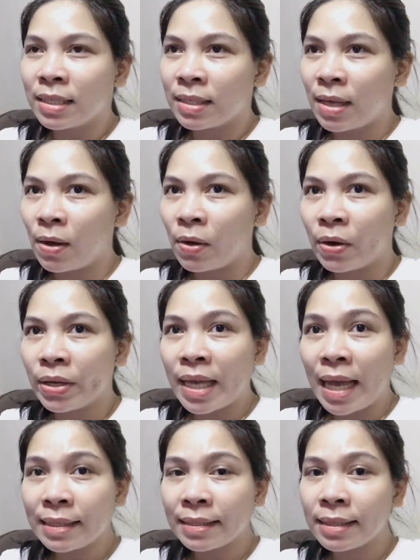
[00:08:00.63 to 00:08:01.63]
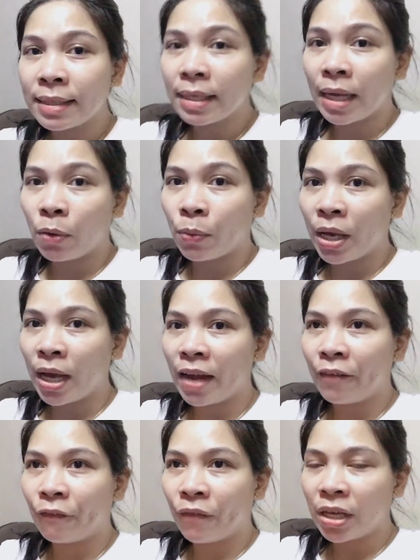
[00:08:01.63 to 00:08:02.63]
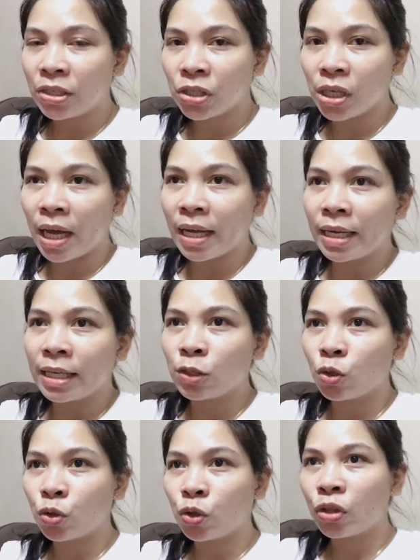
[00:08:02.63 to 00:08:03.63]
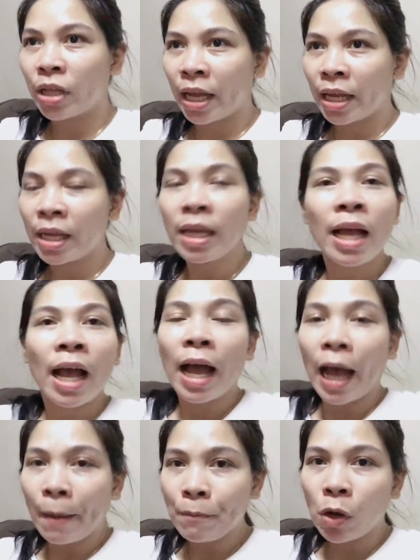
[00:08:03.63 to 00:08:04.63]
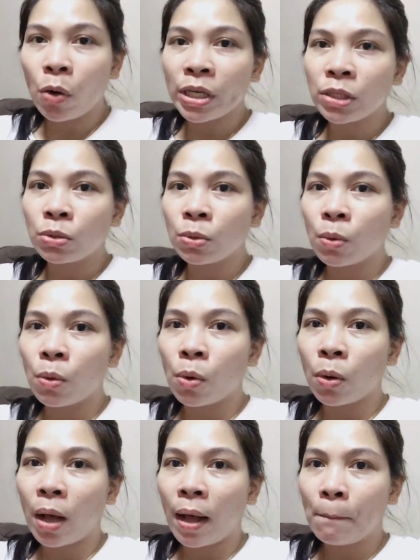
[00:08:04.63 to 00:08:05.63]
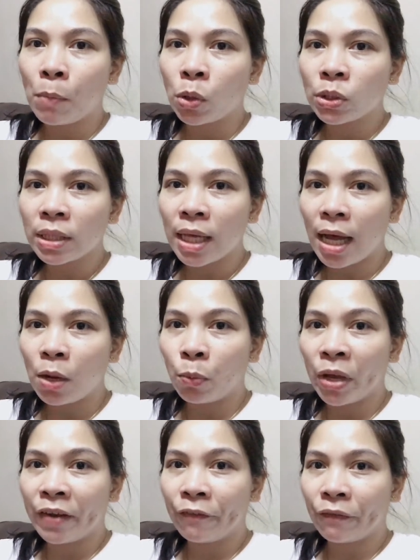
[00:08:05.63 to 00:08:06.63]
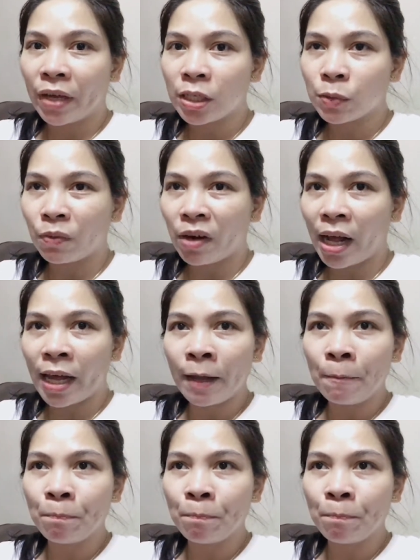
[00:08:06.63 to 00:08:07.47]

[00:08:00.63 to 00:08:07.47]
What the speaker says: So yesterday, we had fish curry. So today, I'm going to cook mung dal with fish fry.